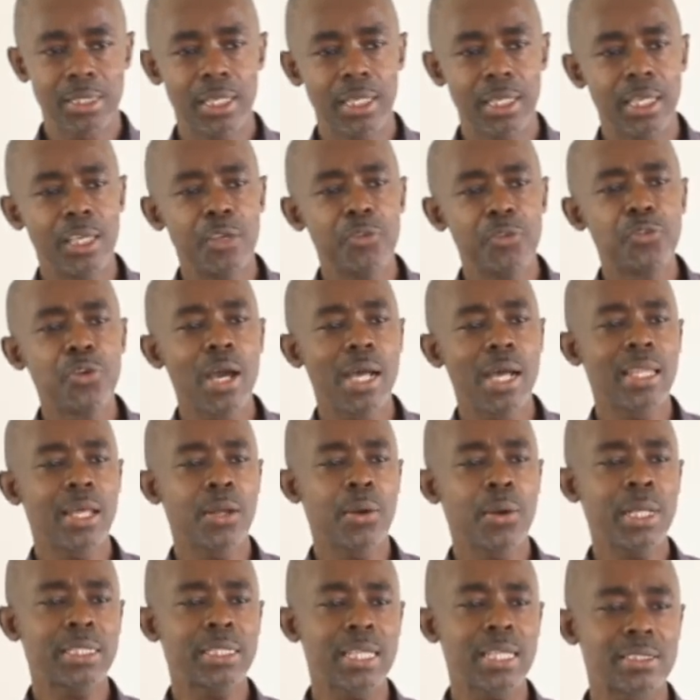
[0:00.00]
if you are
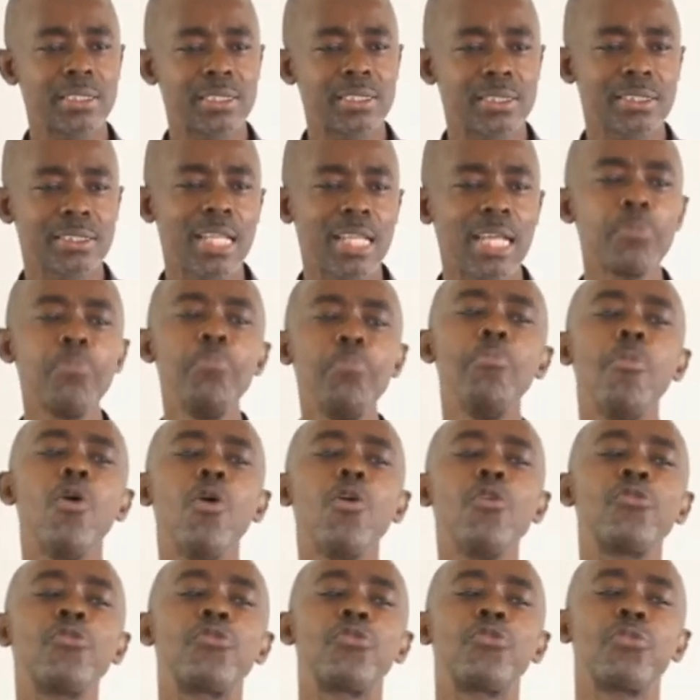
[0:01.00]
directed that move
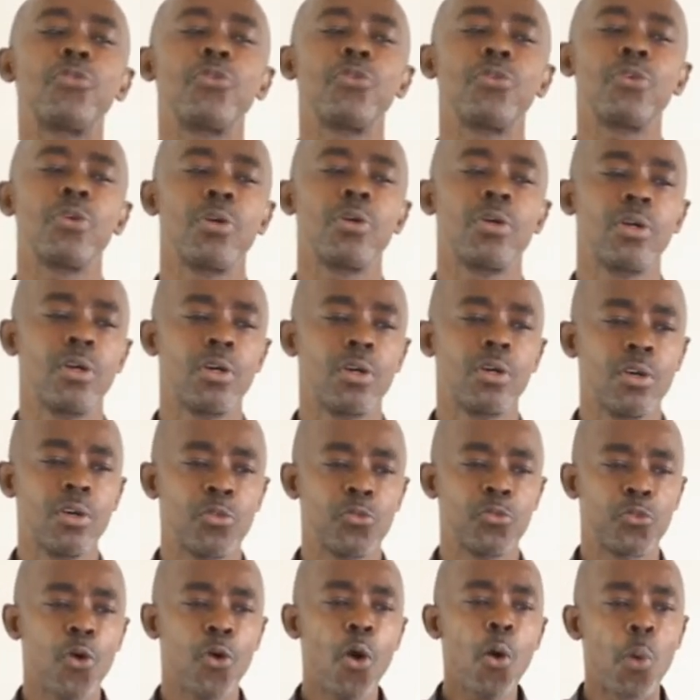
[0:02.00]

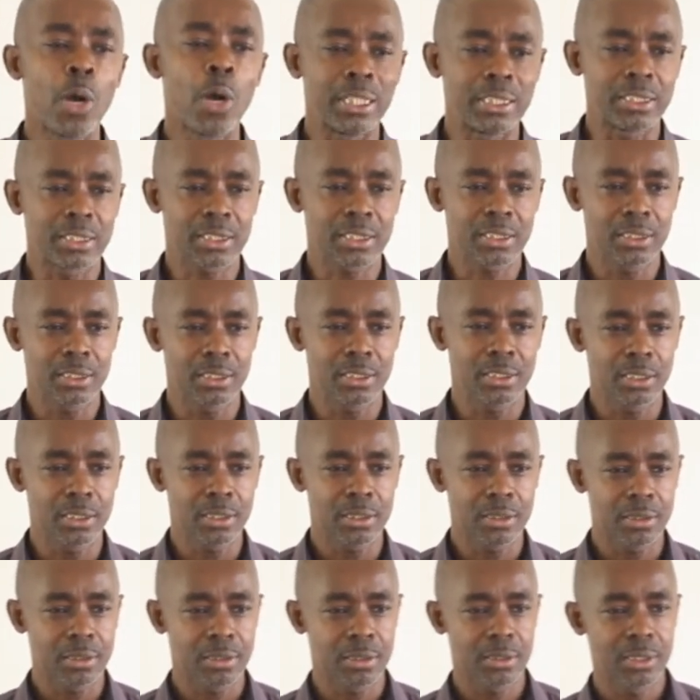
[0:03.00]
forward,
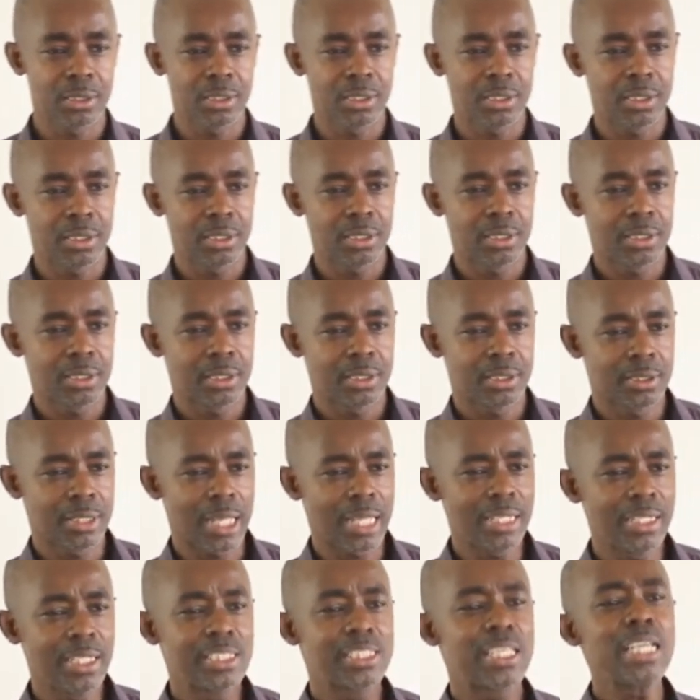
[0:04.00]
then it
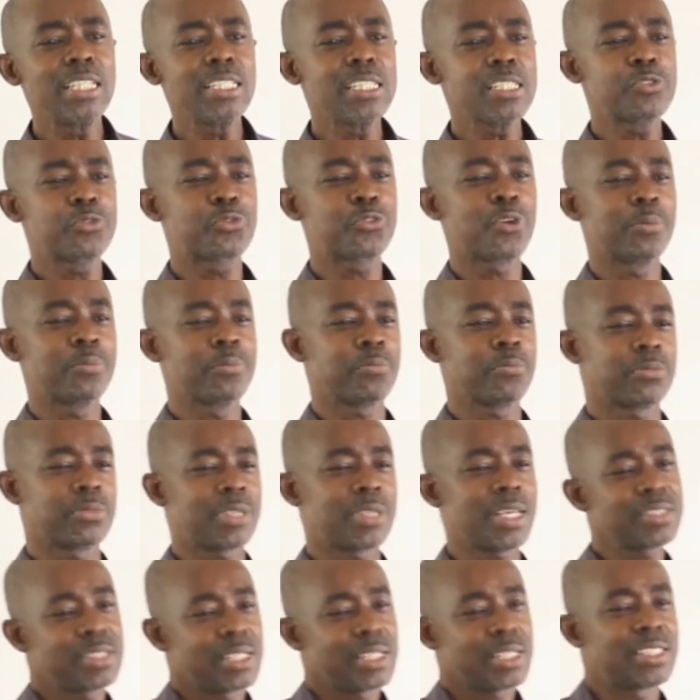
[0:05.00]
changes from just
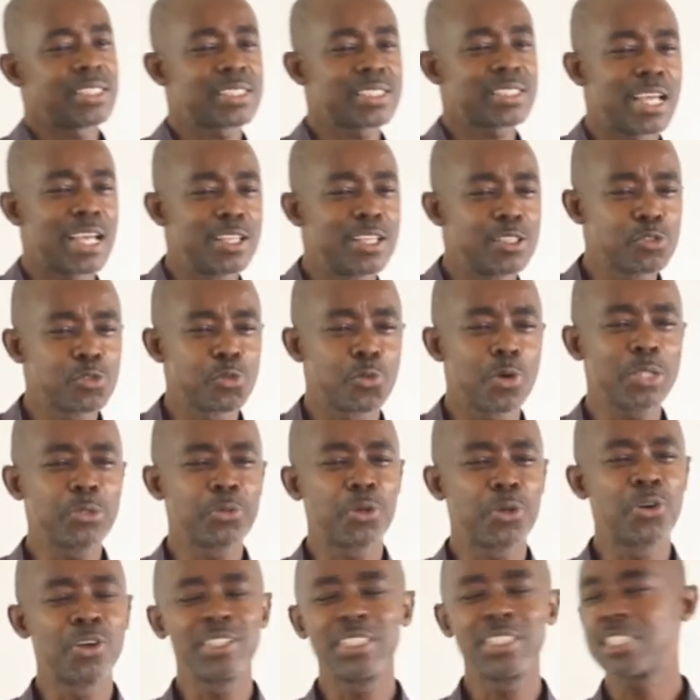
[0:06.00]
the distance to what we
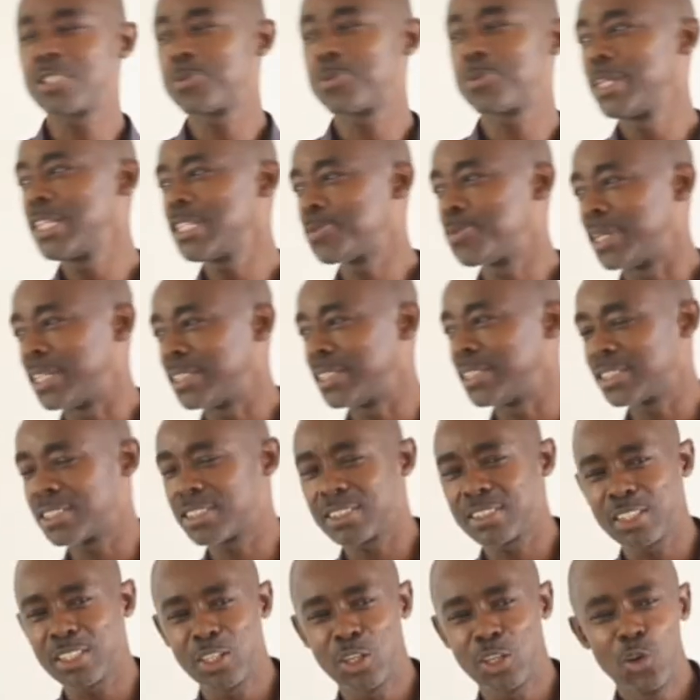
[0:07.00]
call displacement,
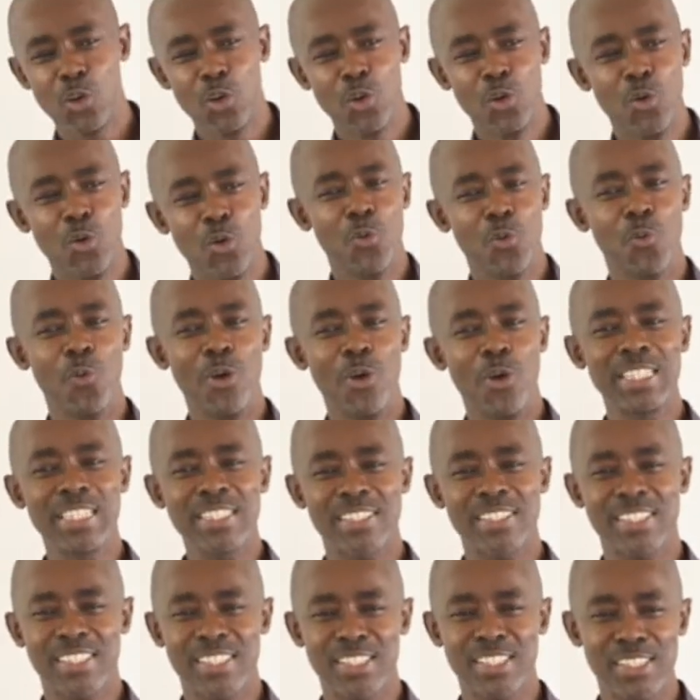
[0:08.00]
which
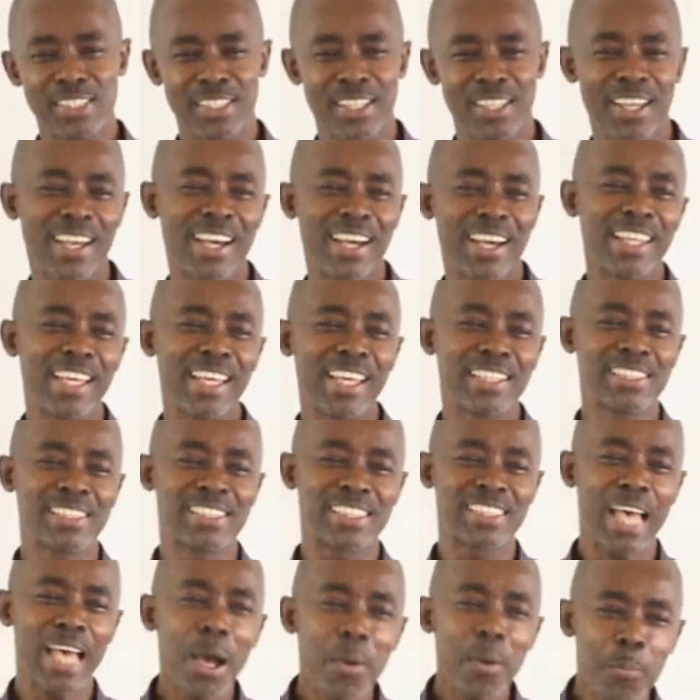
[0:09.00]
is an
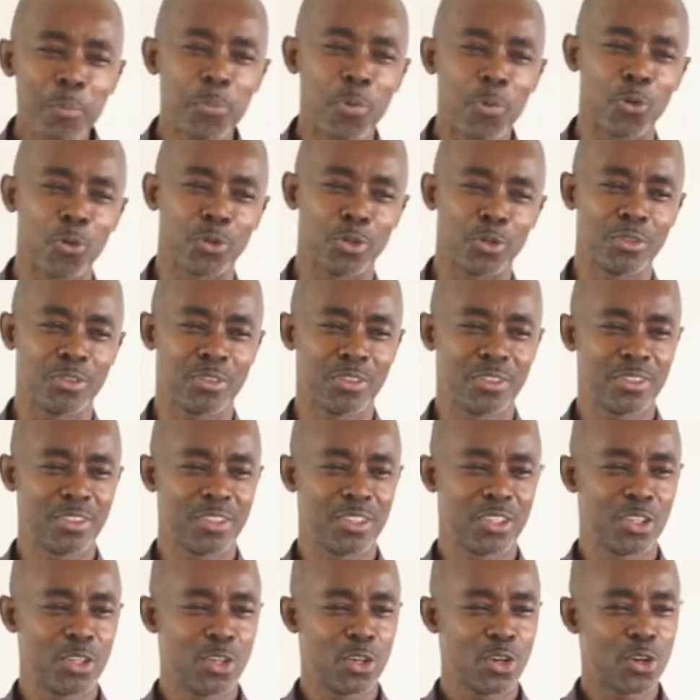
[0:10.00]
example
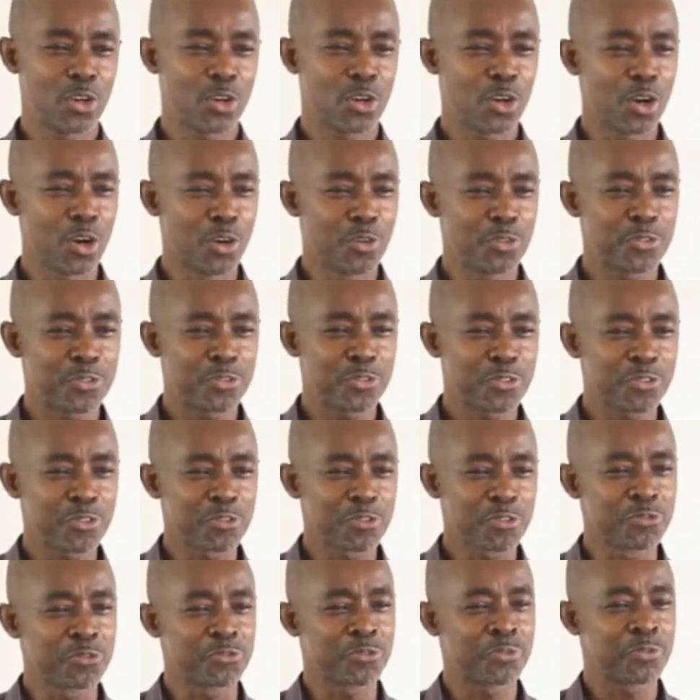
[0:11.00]
of
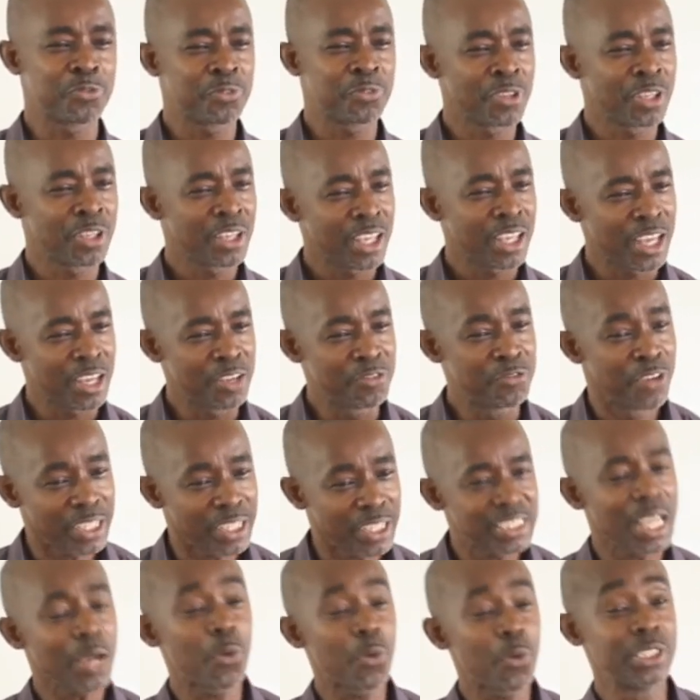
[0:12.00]
a vector
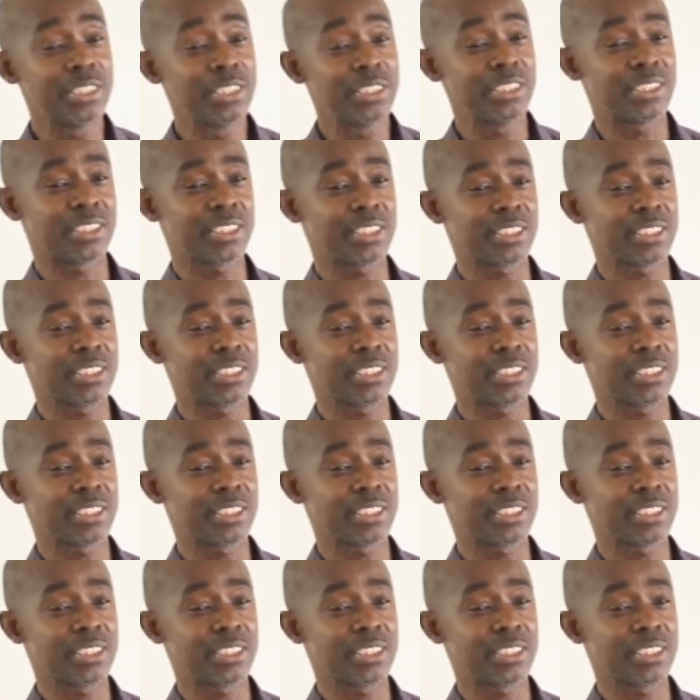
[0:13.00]
quantity.